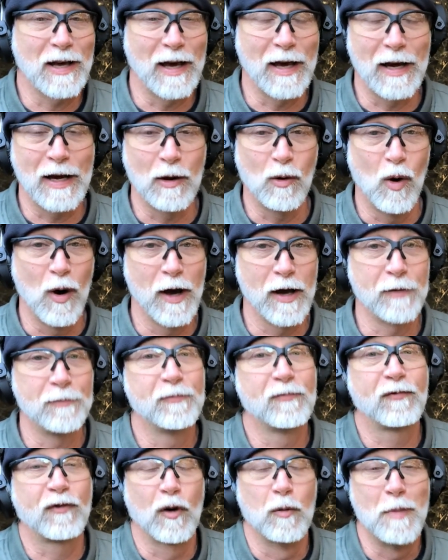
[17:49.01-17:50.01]
Anyway,
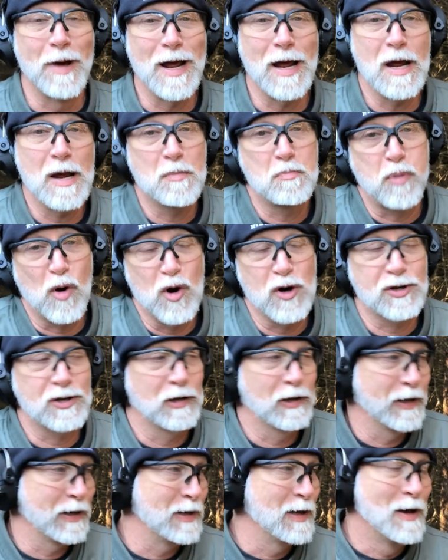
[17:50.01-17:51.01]
for me
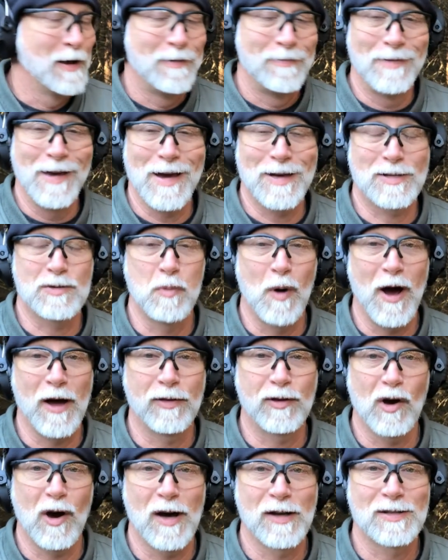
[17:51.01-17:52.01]
personally, that's my
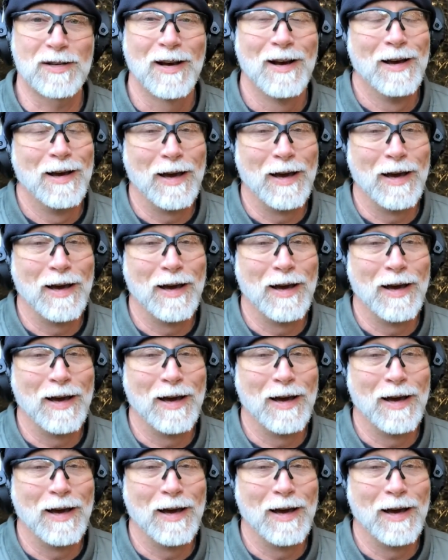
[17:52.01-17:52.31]
thoughts.